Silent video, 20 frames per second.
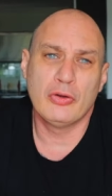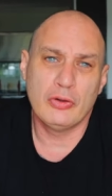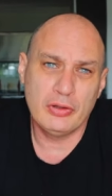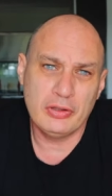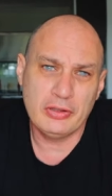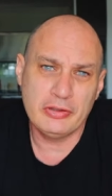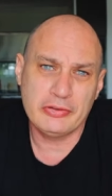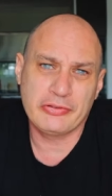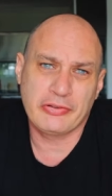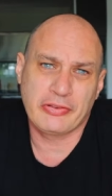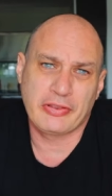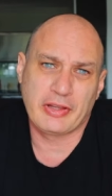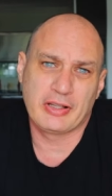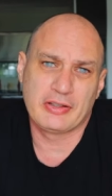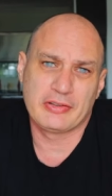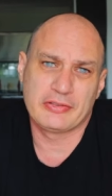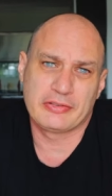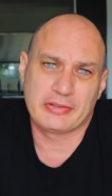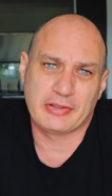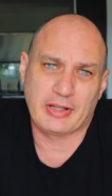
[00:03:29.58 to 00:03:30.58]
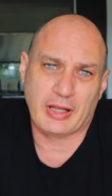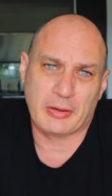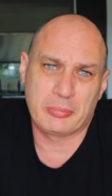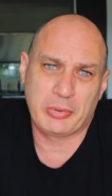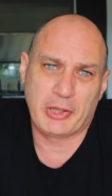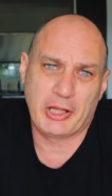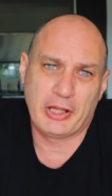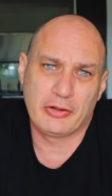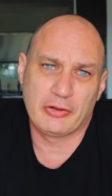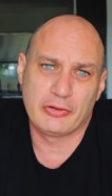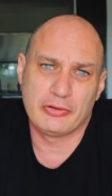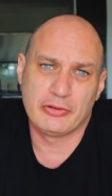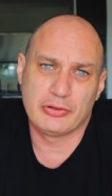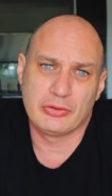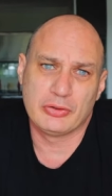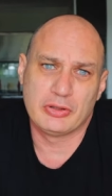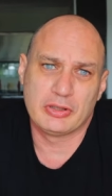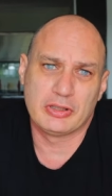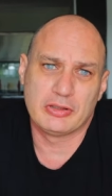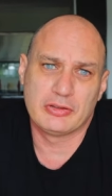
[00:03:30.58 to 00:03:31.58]
the earliest things I plan on
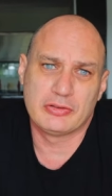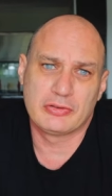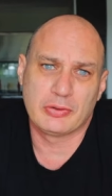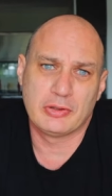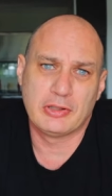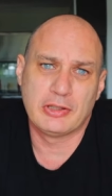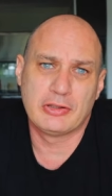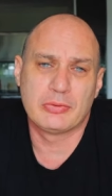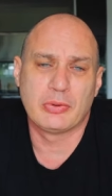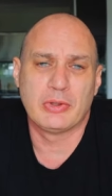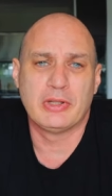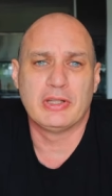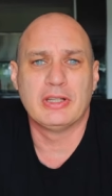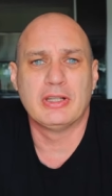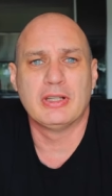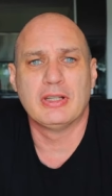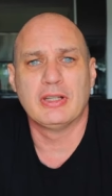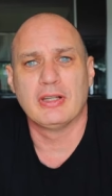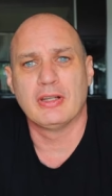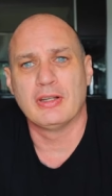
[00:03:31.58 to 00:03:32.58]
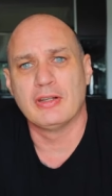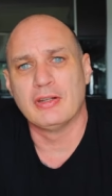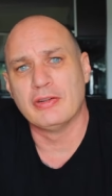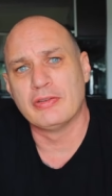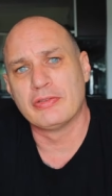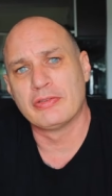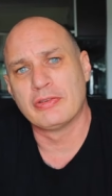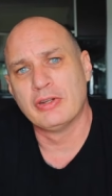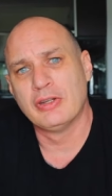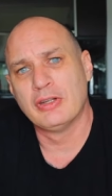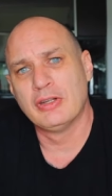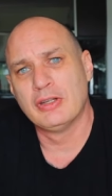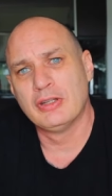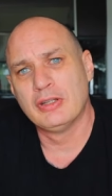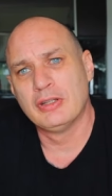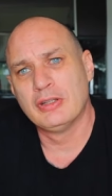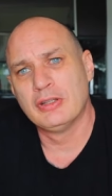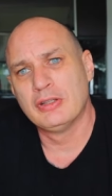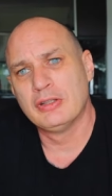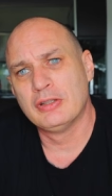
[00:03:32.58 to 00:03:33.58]
doing in 2020 is
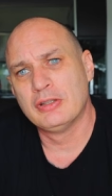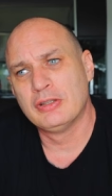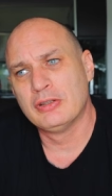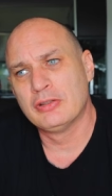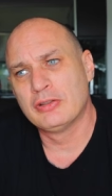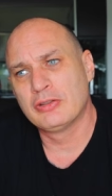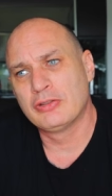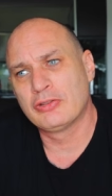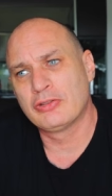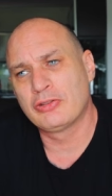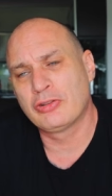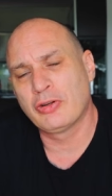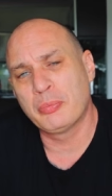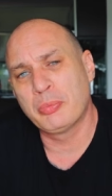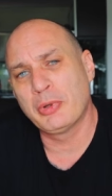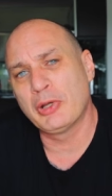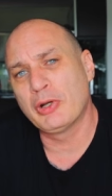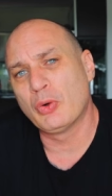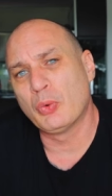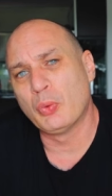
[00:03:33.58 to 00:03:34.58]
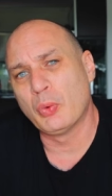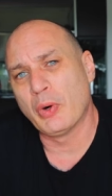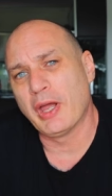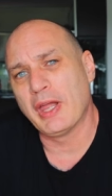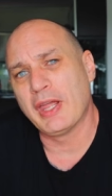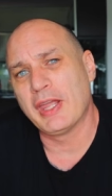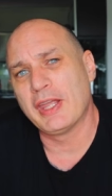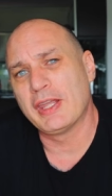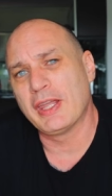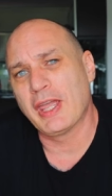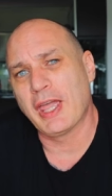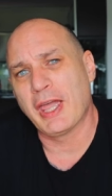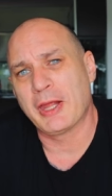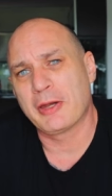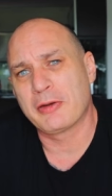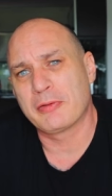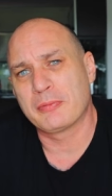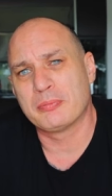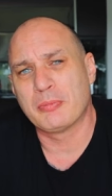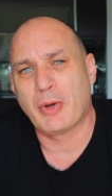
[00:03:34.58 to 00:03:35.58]
chipping away
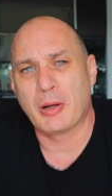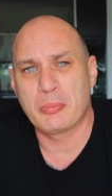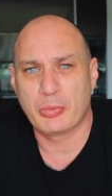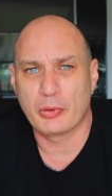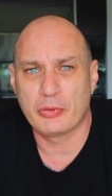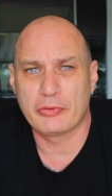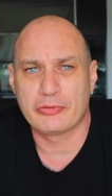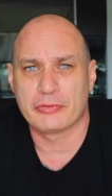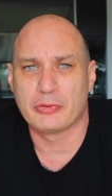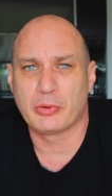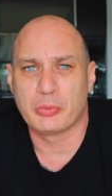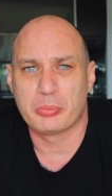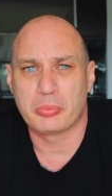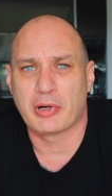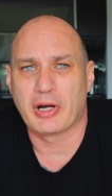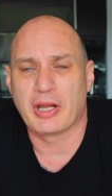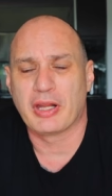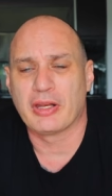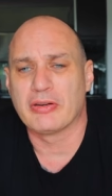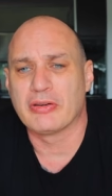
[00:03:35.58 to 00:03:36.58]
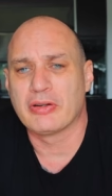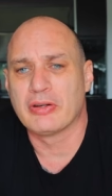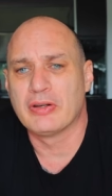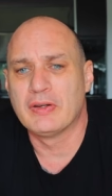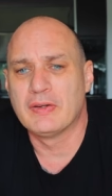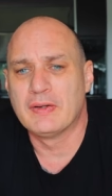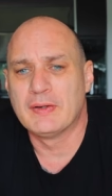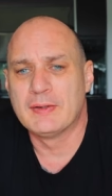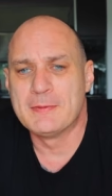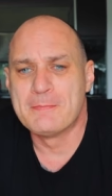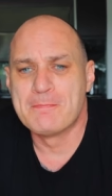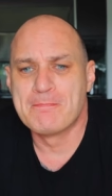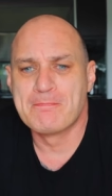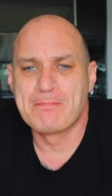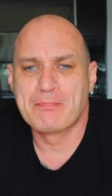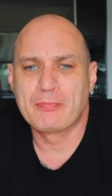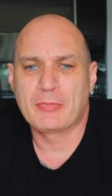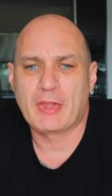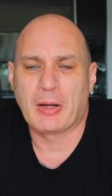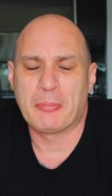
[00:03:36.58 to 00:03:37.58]
at my personal brand.
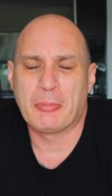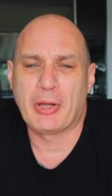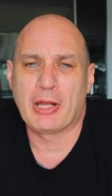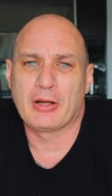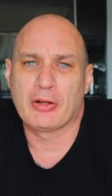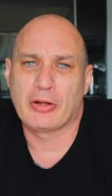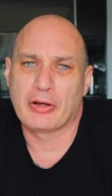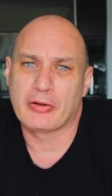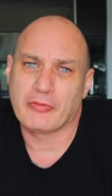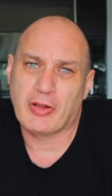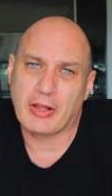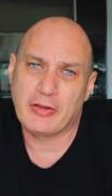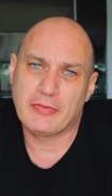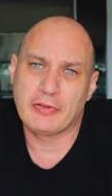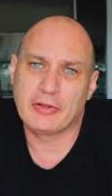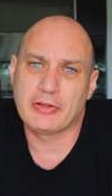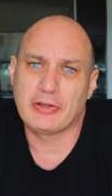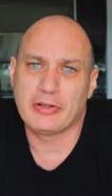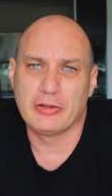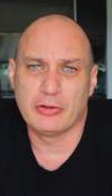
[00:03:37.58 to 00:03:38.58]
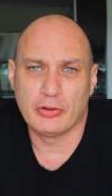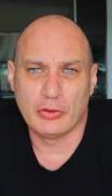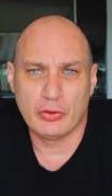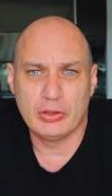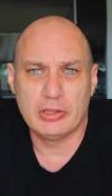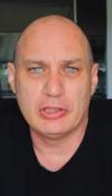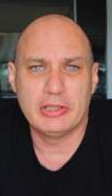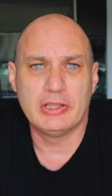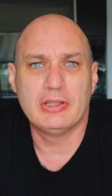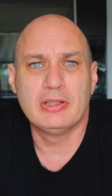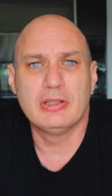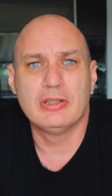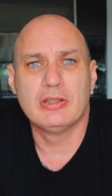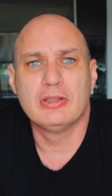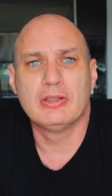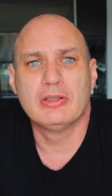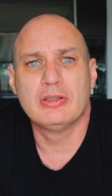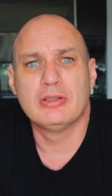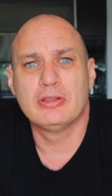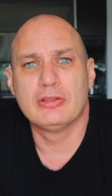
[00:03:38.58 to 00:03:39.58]
I made a lot of effort in early
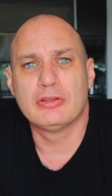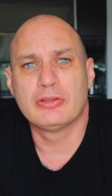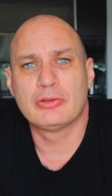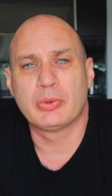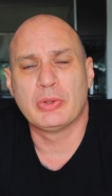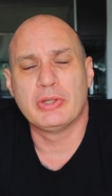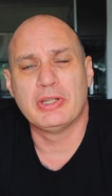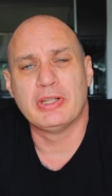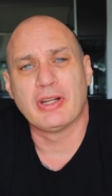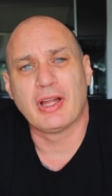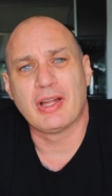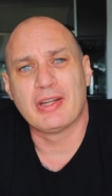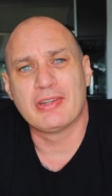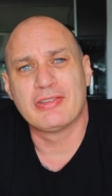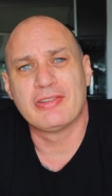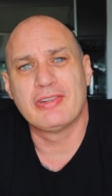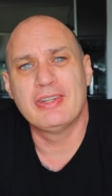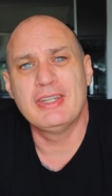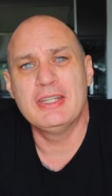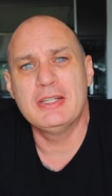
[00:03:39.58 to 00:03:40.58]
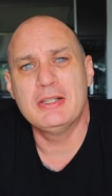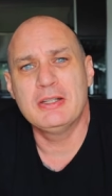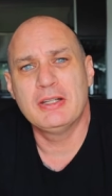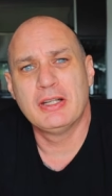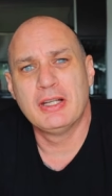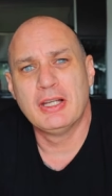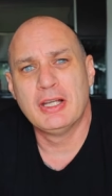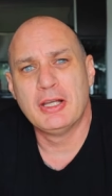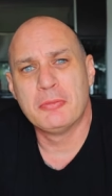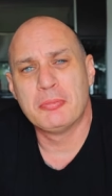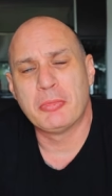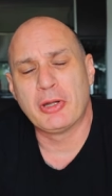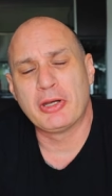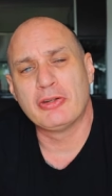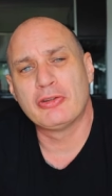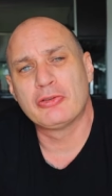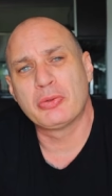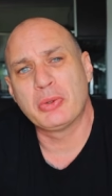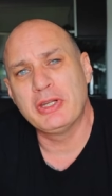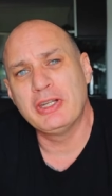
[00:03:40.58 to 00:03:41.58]
2019, but
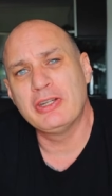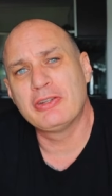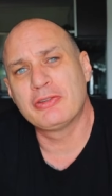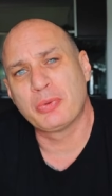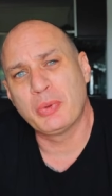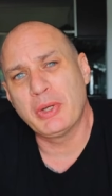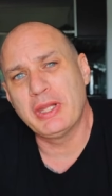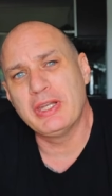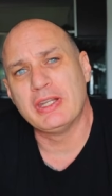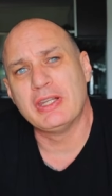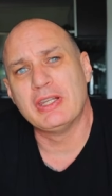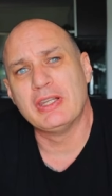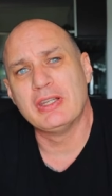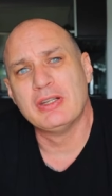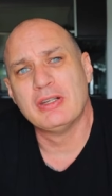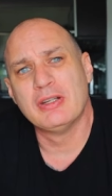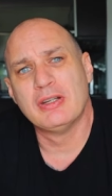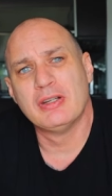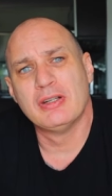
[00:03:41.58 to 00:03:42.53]
in 2020,